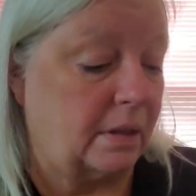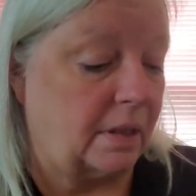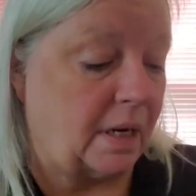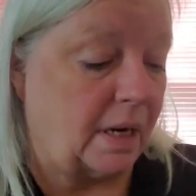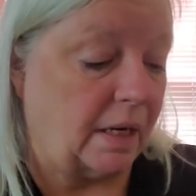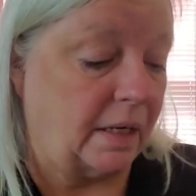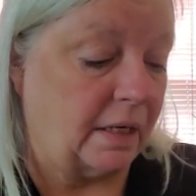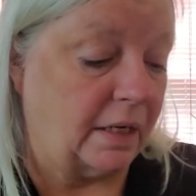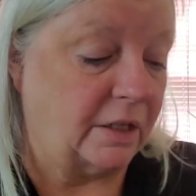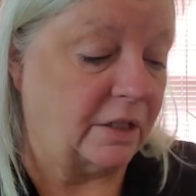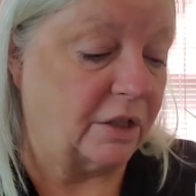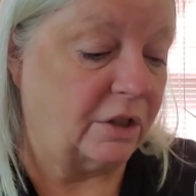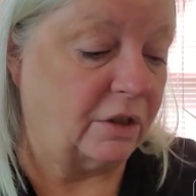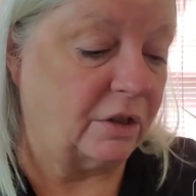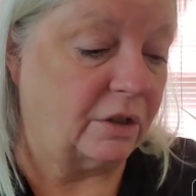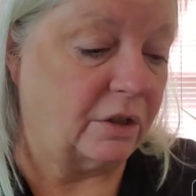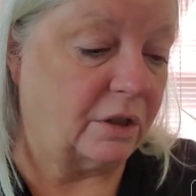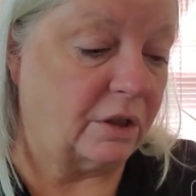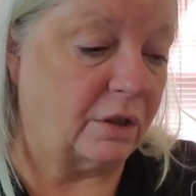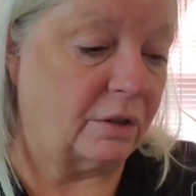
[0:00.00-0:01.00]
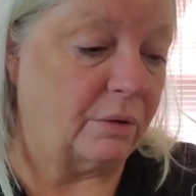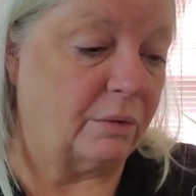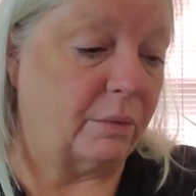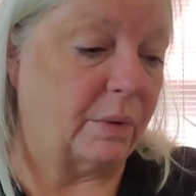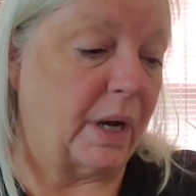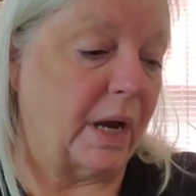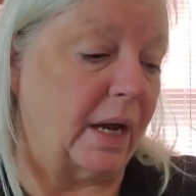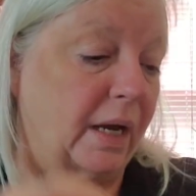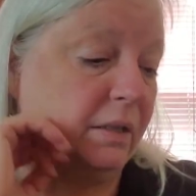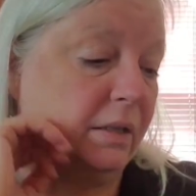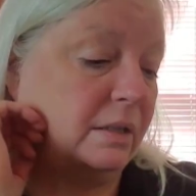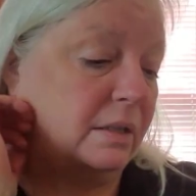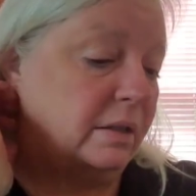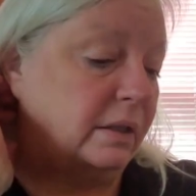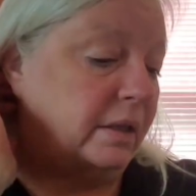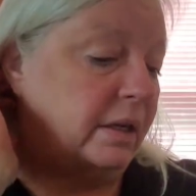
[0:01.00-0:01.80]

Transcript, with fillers: I needed to add to